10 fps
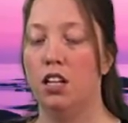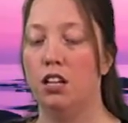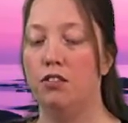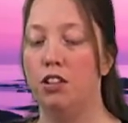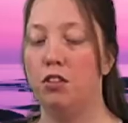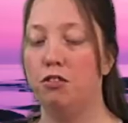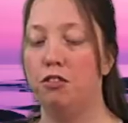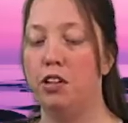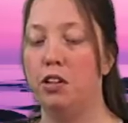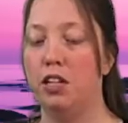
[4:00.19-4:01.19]
And
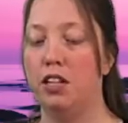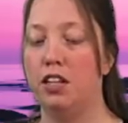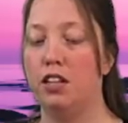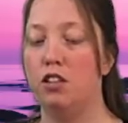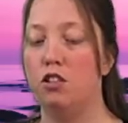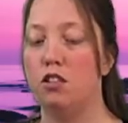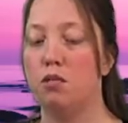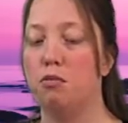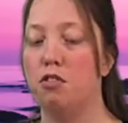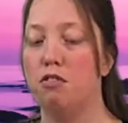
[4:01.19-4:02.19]
don't feel anything,
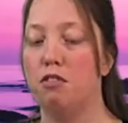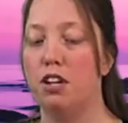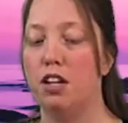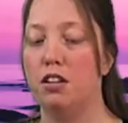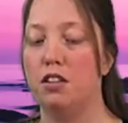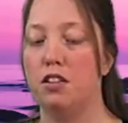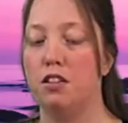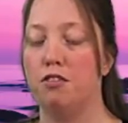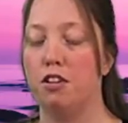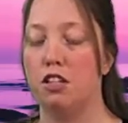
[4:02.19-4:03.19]
just move around
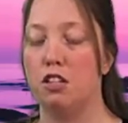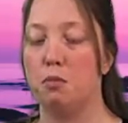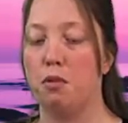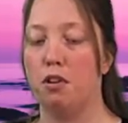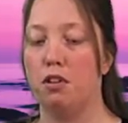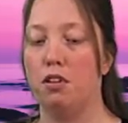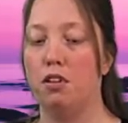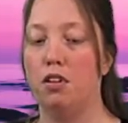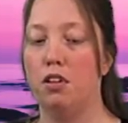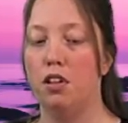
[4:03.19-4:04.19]
until you find a spot
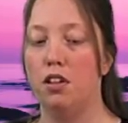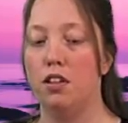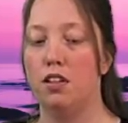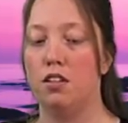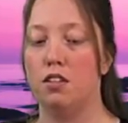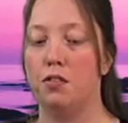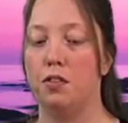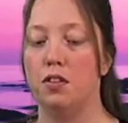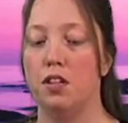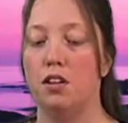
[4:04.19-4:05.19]
that does
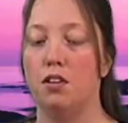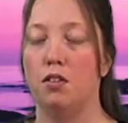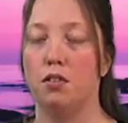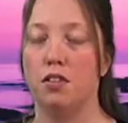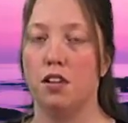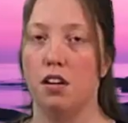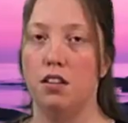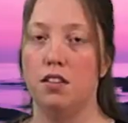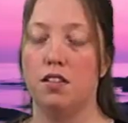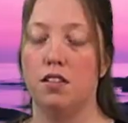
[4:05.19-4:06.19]
feel tender or
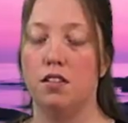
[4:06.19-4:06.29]
tight.